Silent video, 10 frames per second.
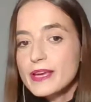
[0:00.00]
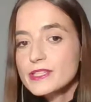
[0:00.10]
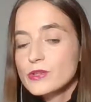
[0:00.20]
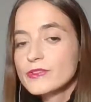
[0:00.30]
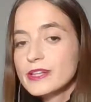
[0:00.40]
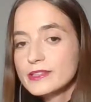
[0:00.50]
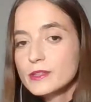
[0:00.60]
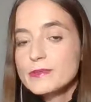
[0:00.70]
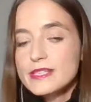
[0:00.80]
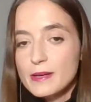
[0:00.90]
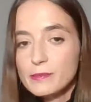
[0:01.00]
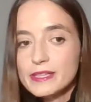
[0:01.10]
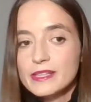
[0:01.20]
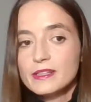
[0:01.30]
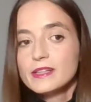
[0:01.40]
based on random
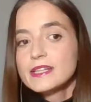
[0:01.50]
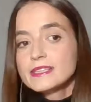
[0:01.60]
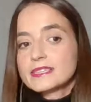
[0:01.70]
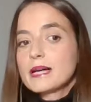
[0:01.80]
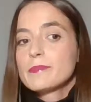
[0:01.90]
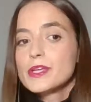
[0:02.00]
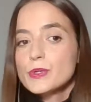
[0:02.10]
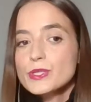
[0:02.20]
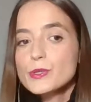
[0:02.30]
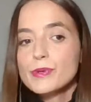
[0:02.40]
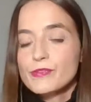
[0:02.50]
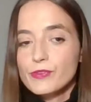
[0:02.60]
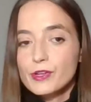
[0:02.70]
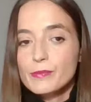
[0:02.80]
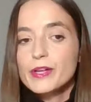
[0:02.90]
sampling that can be used to
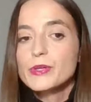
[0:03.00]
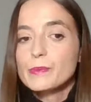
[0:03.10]
perform